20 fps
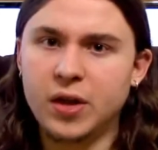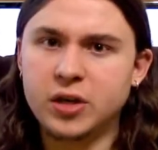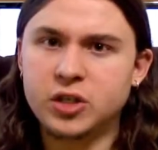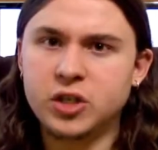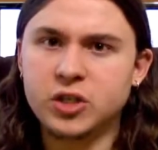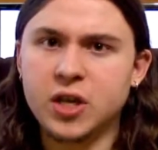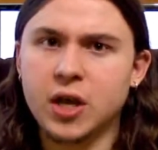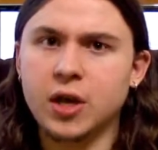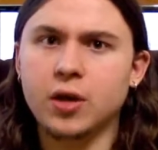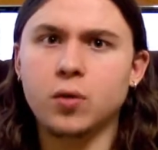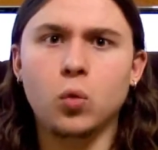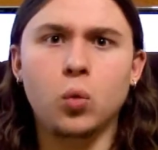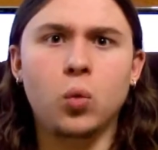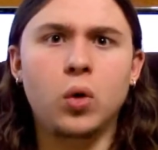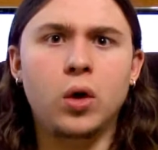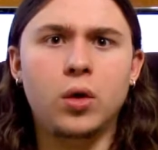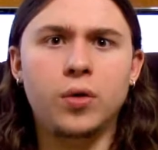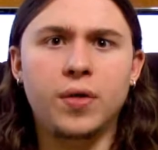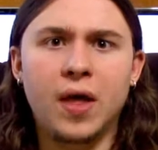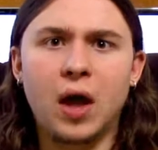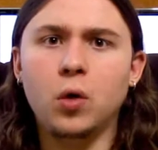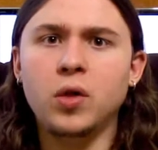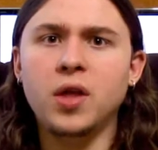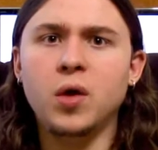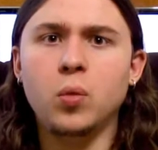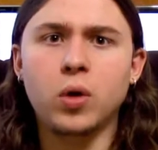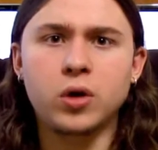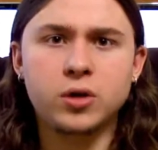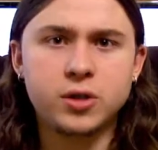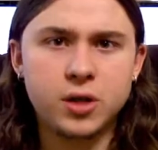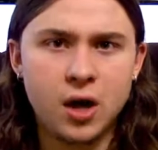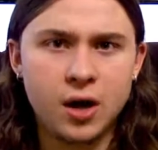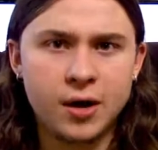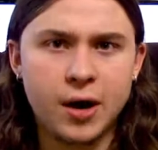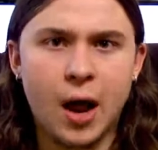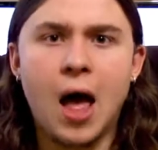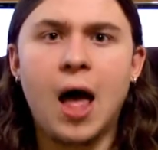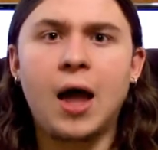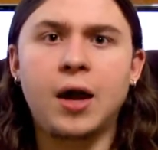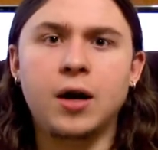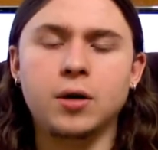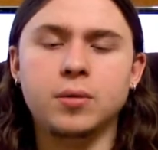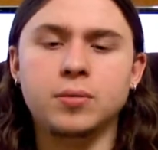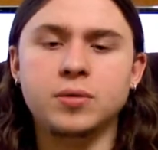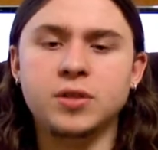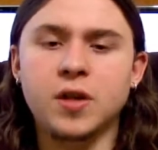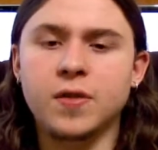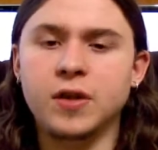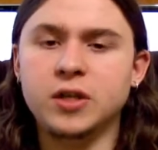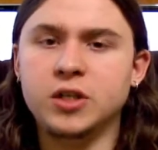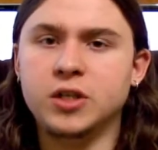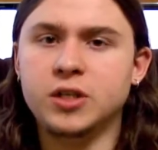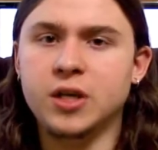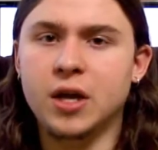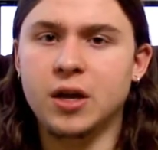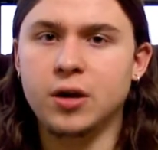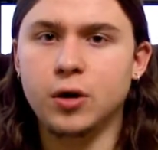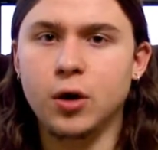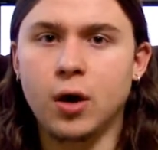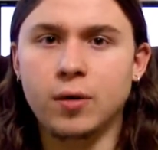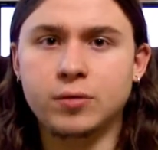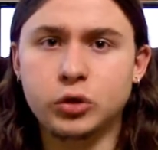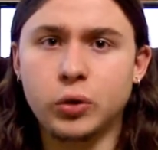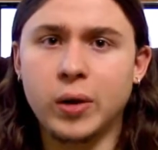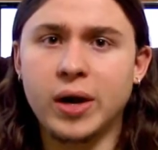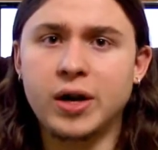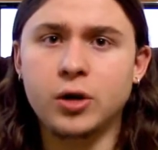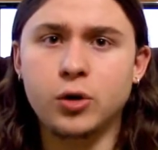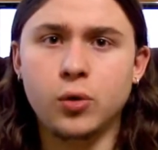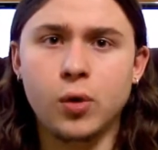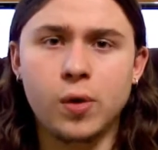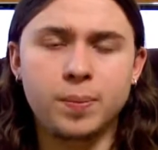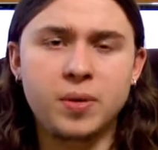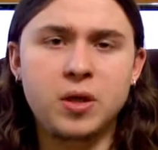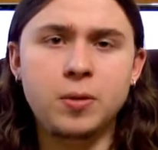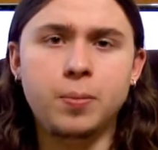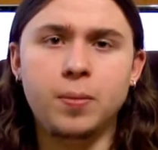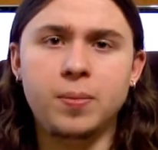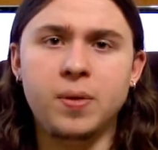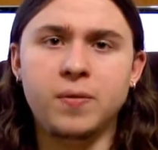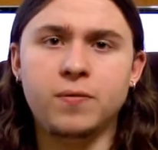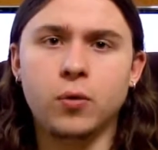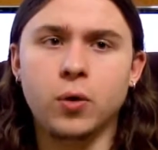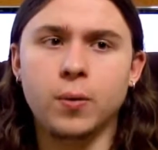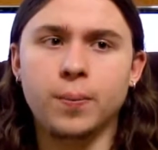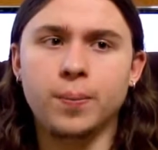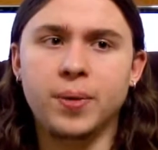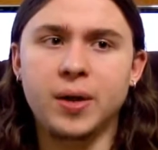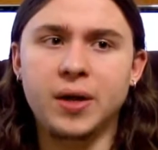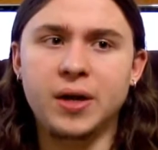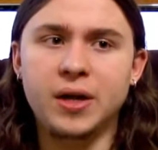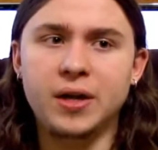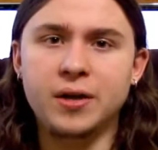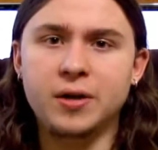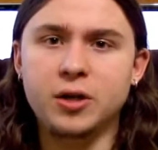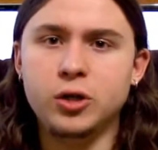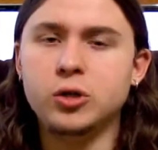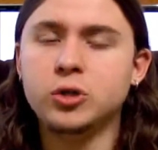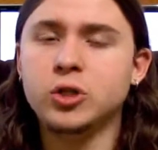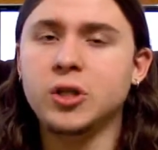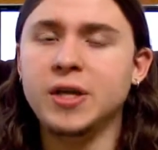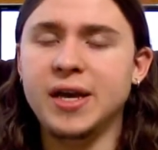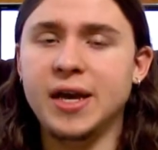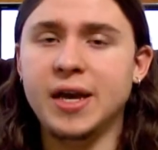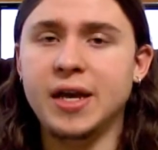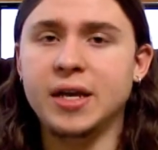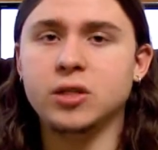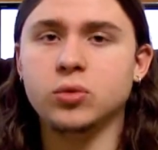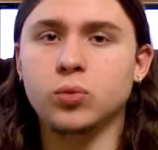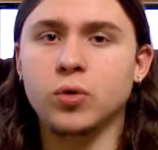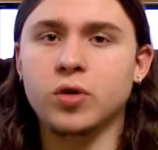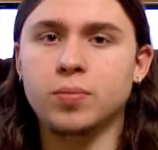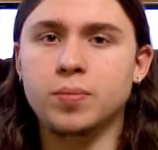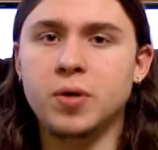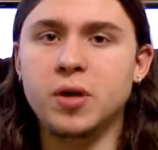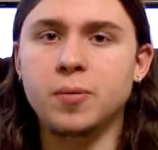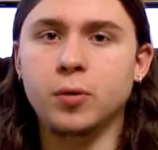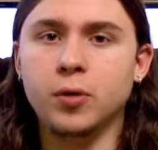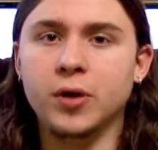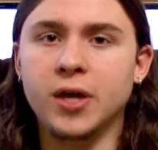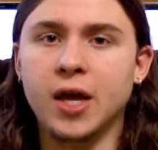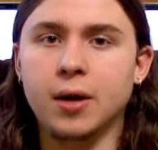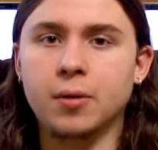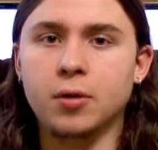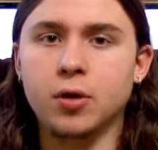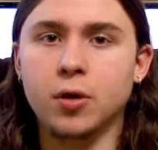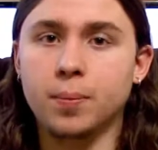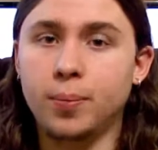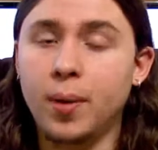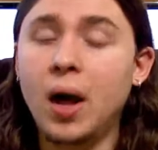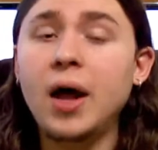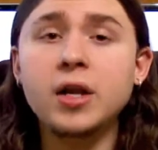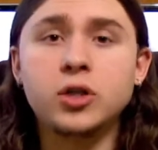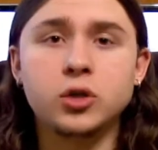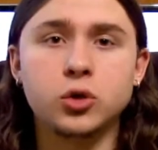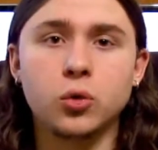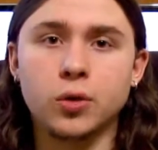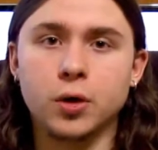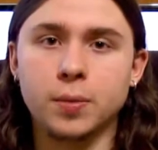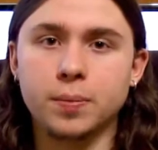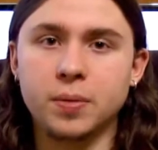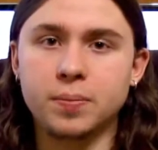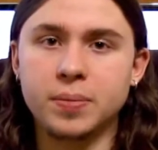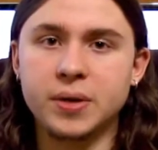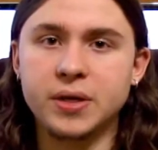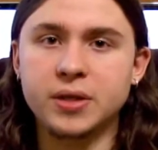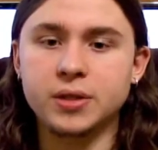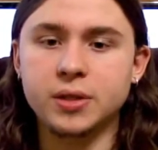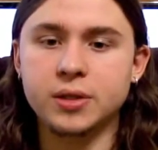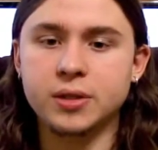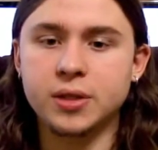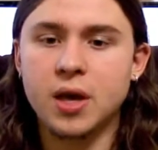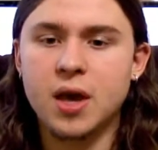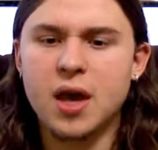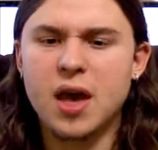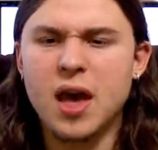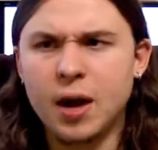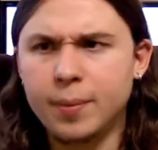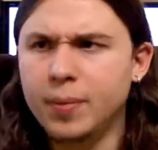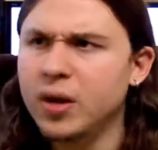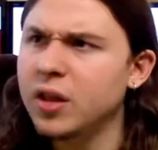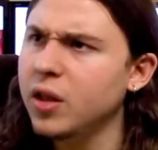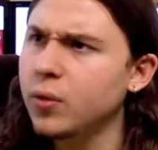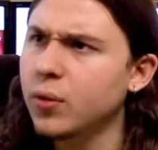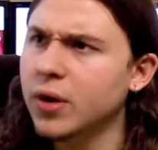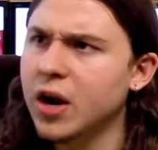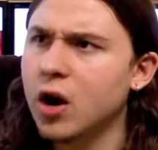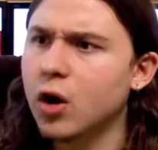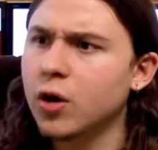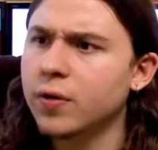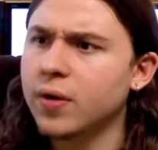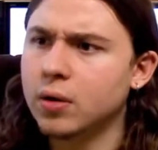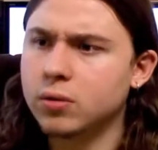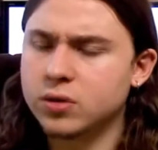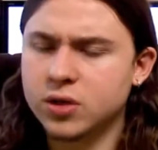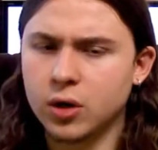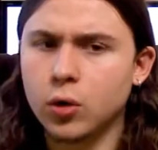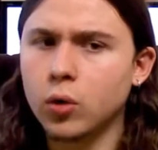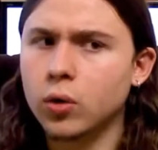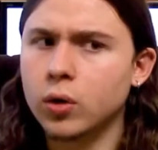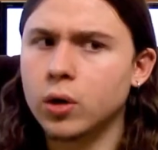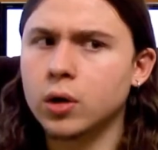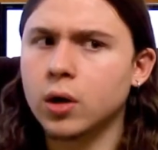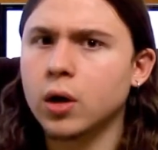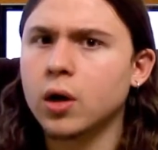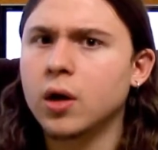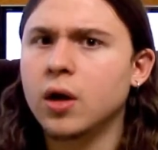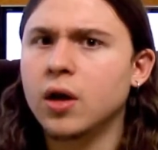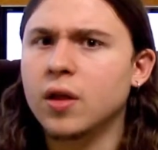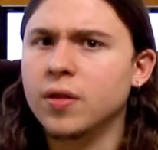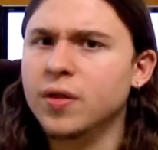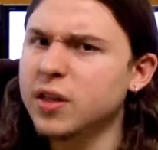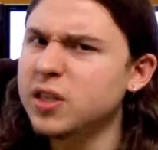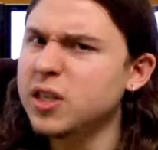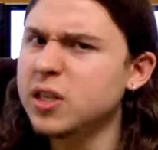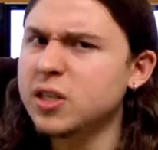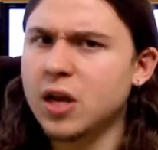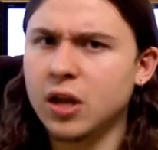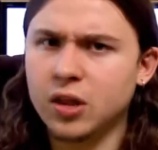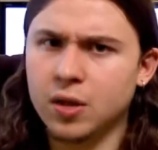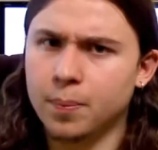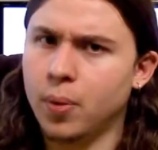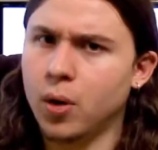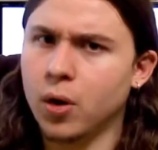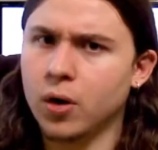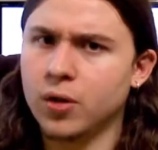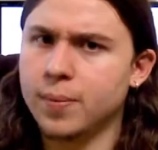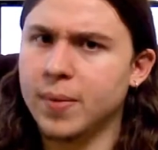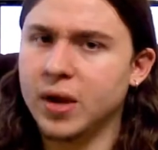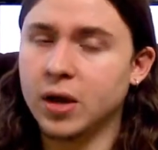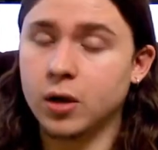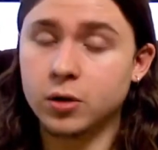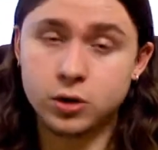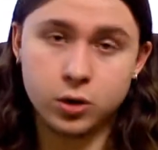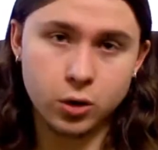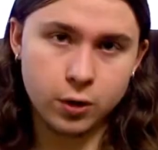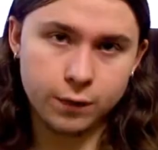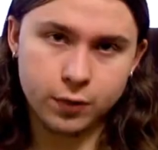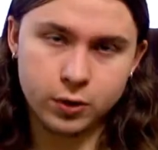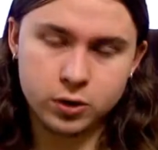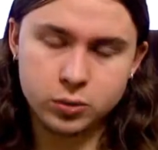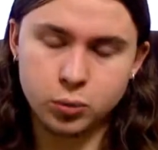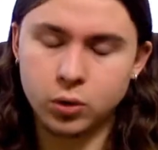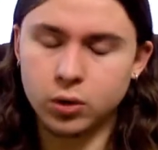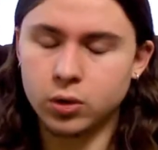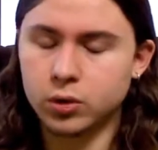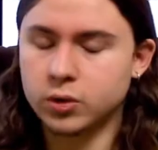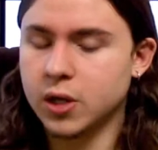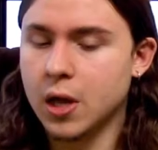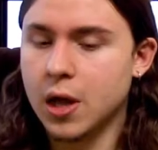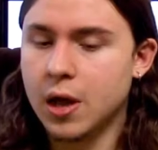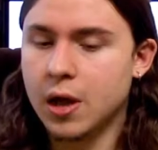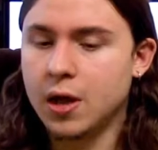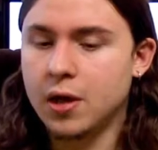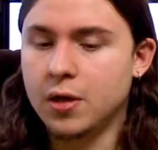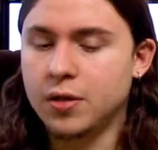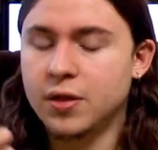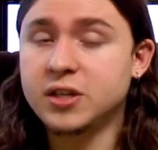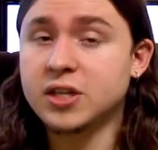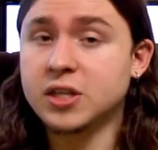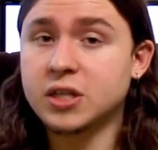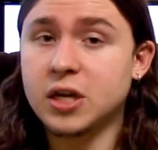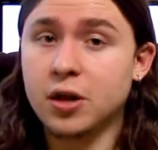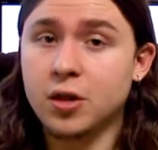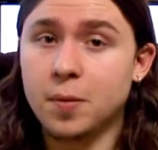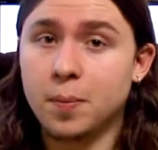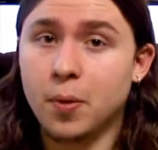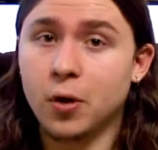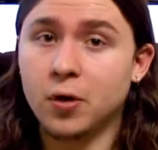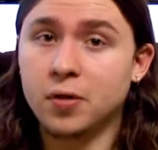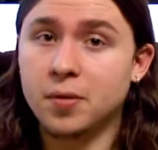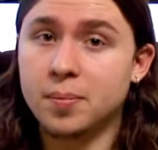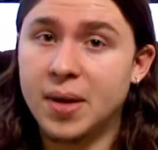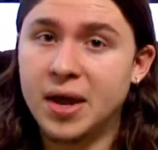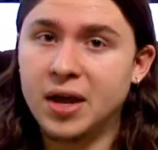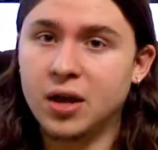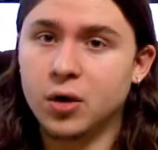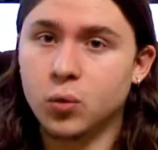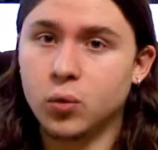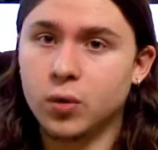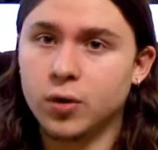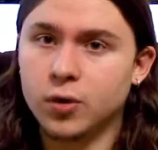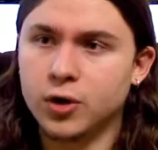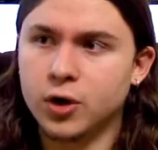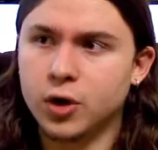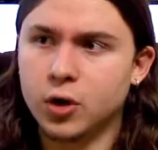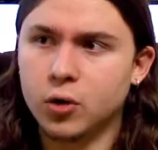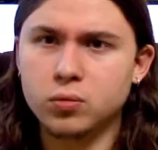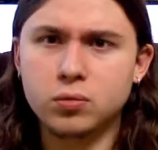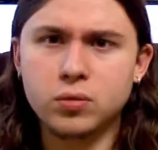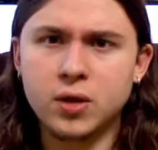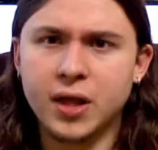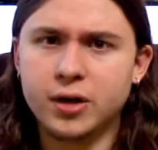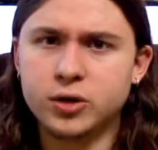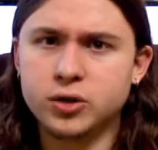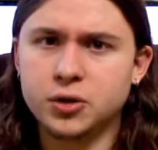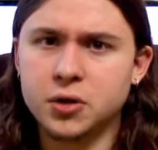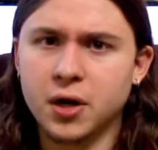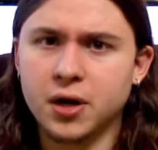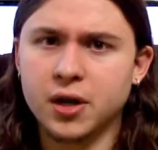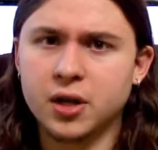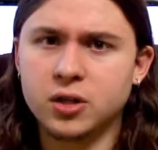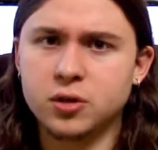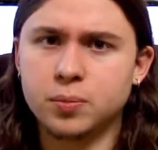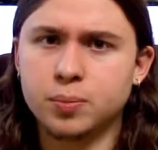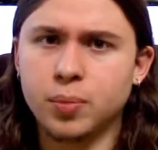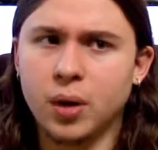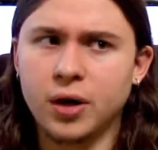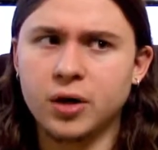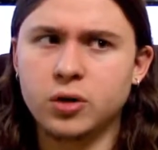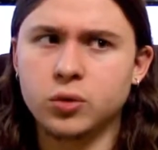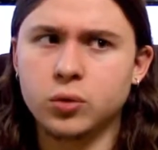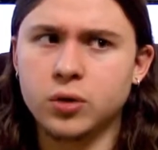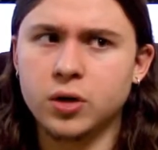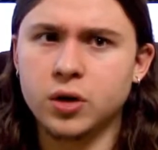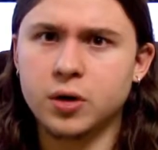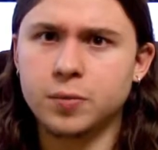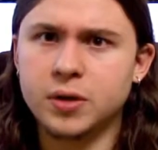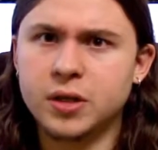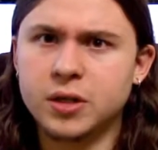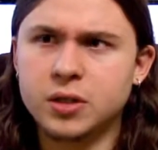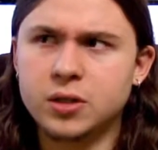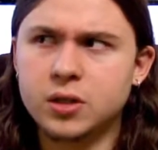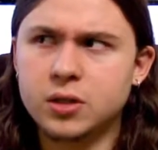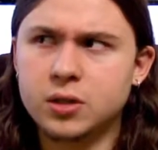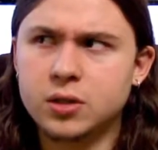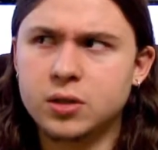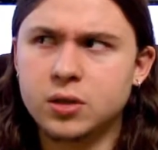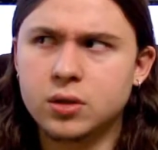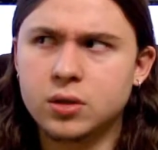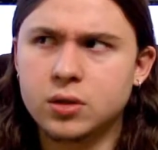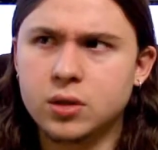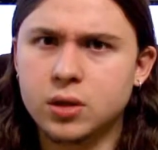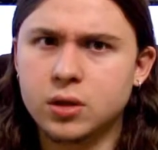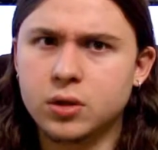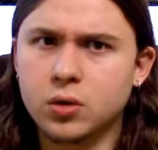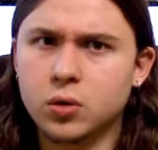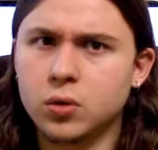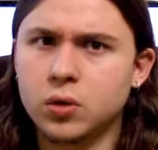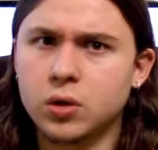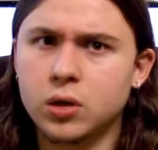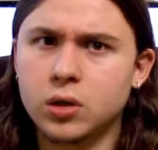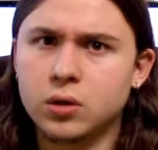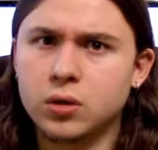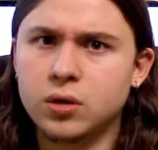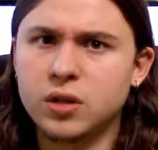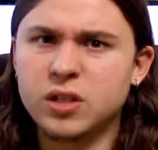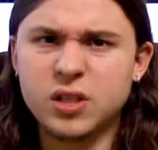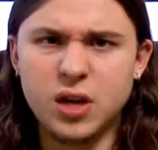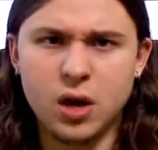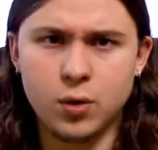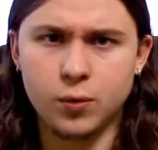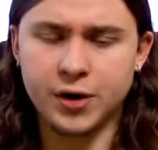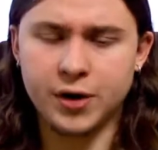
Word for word: and then she's like well that only works on items and then she said you know i've tried to do it on people before but it usually ends with people getting their bodies torn up in pieces and mainly when i heard that i was like hold on this is not the part in the manga sorry for the spoilers this is not the part in the manga where you know lady tsunade gets her body torn into pieces it's like hold on this